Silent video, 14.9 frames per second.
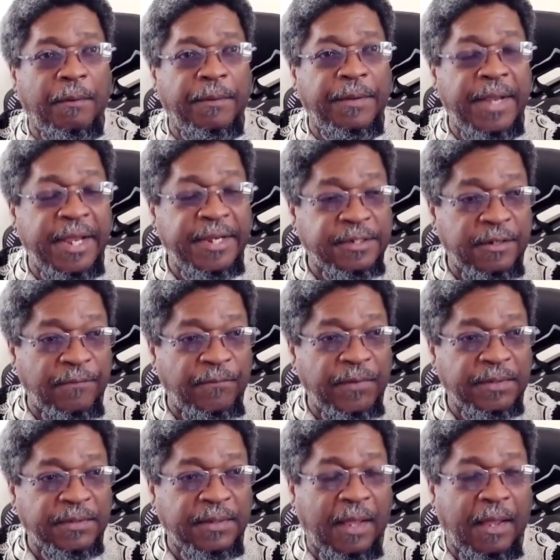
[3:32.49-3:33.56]
Nation of
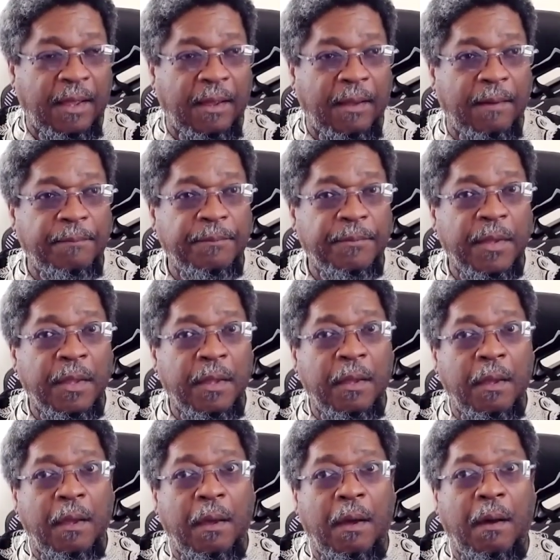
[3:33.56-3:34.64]
Islam,
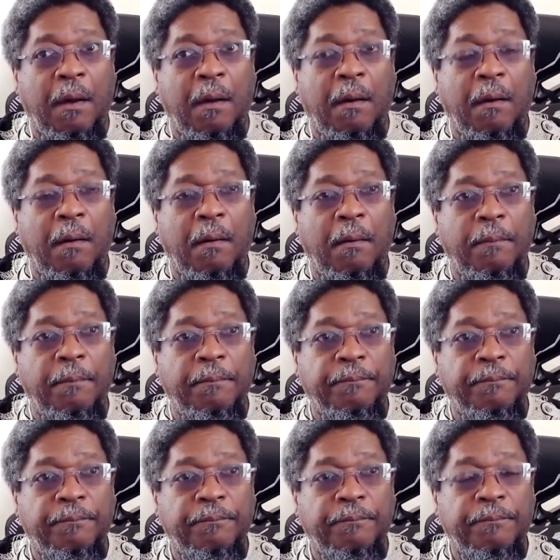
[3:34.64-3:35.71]
uh,
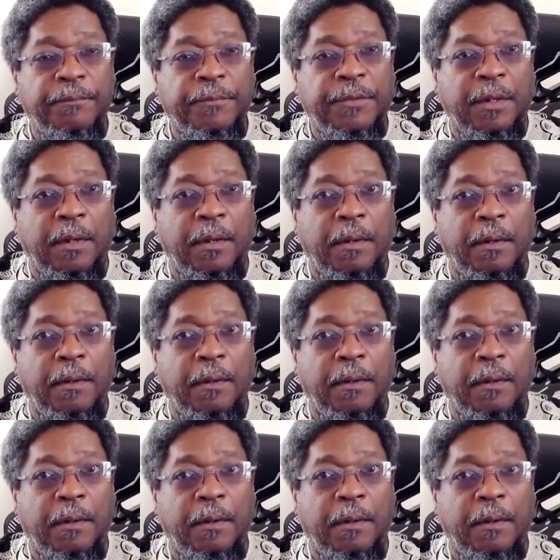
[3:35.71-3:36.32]
the